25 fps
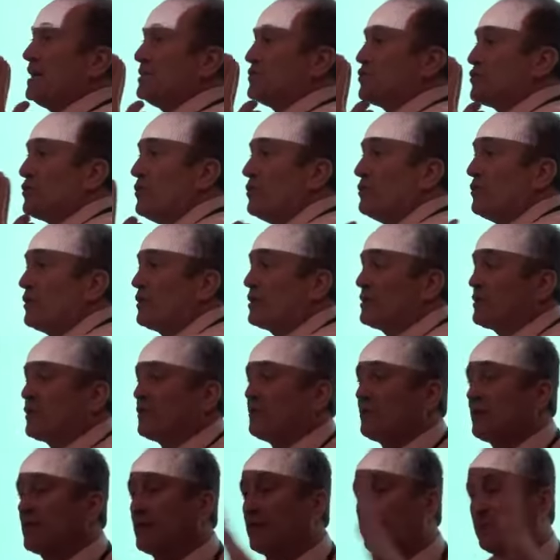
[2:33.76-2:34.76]
And so
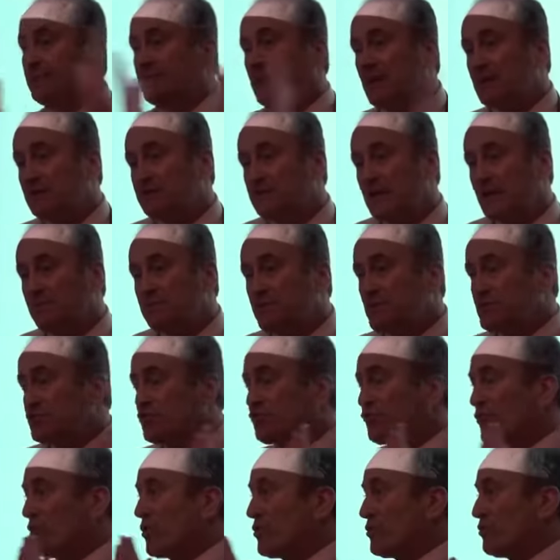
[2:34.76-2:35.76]

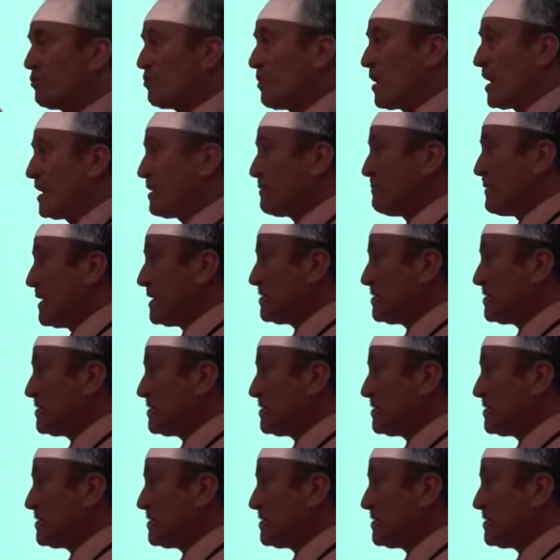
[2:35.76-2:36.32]
dummies thrown away at